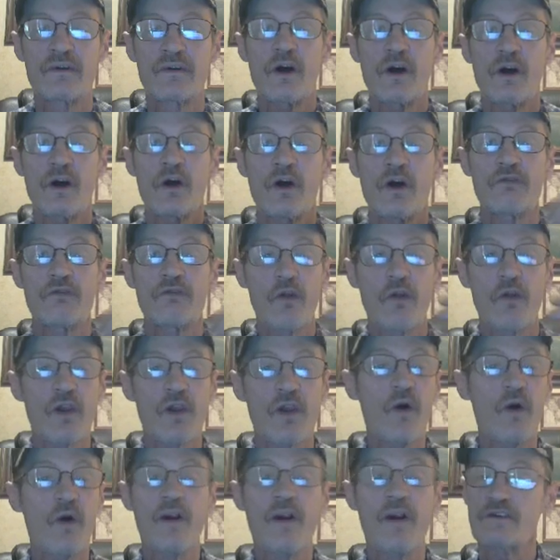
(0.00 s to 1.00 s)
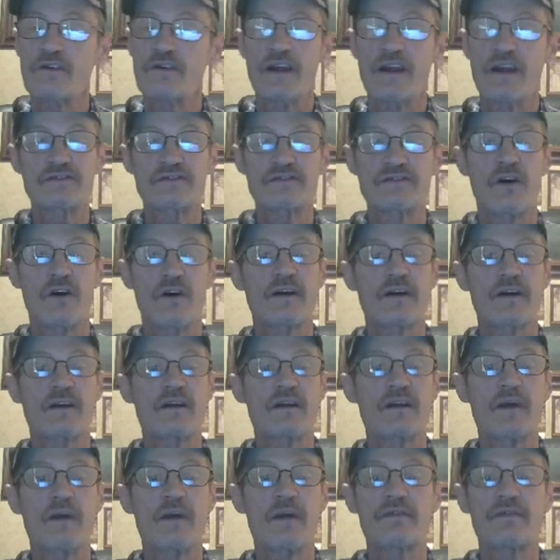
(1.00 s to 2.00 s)
For the Lord, he's talking
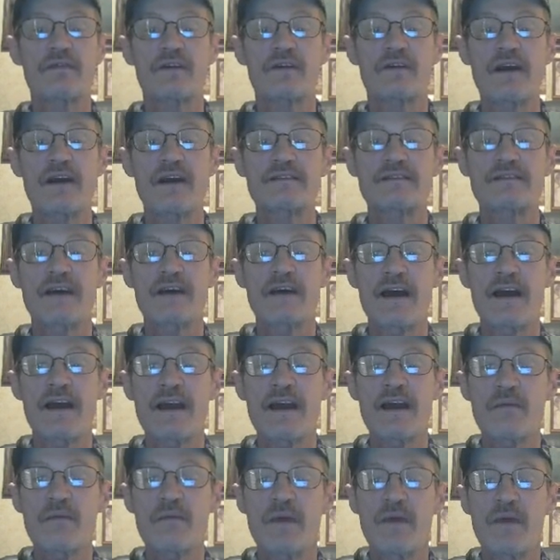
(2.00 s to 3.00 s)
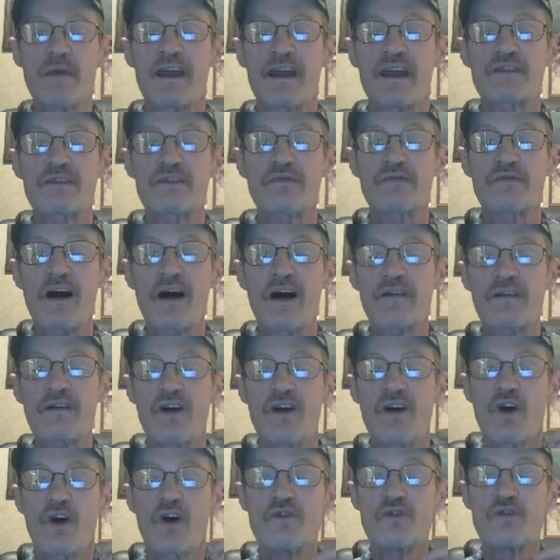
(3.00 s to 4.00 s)
about the great Am, his Father,
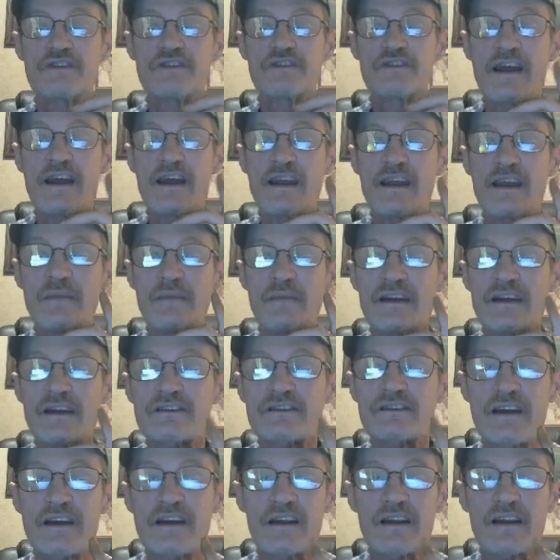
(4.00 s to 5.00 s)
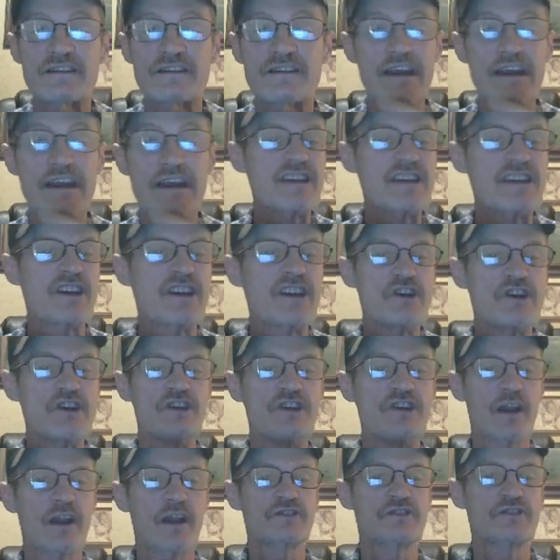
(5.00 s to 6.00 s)
whose name is jealous, is a
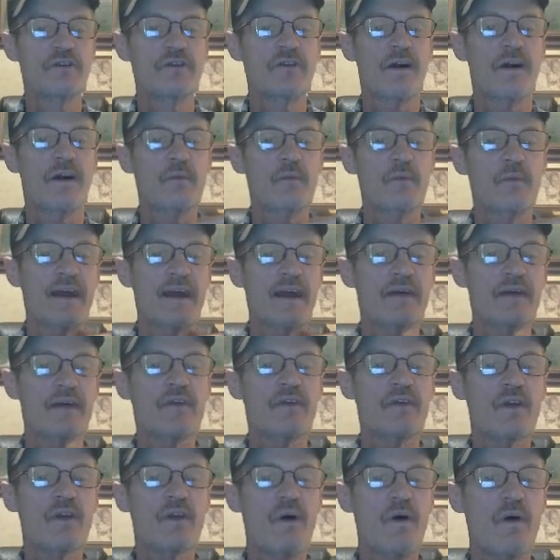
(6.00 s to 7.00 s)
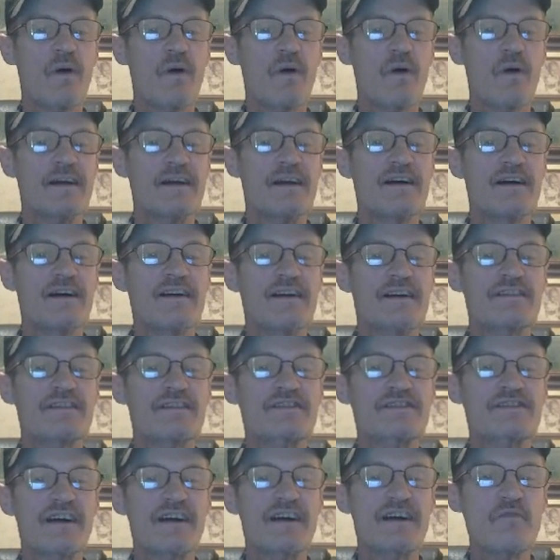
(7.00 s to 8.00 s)
jealous God. We have the Lord, the
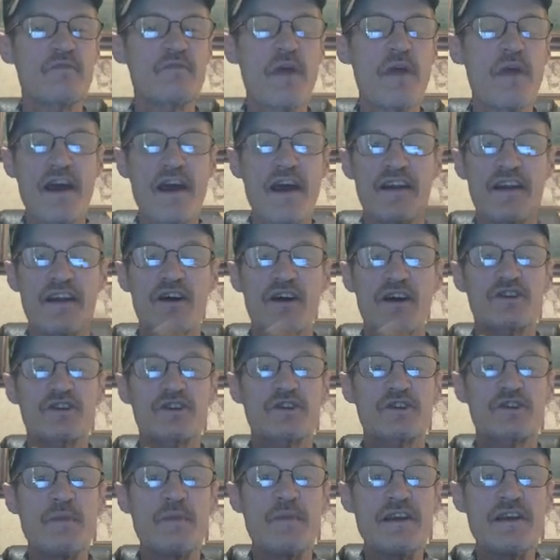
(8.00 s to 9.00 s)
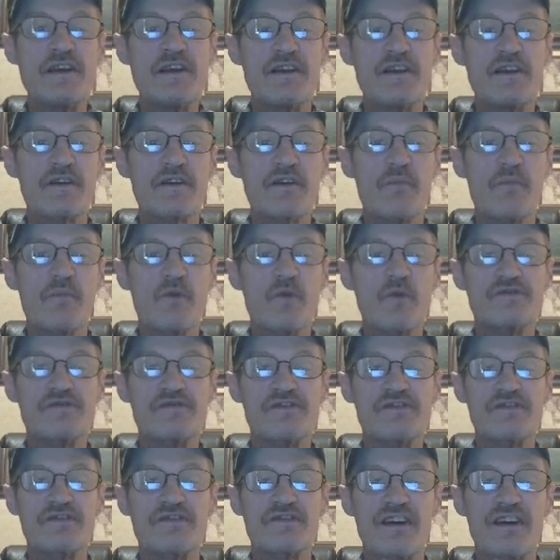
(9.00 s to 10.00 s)
Son of Man, speaking unto Moses,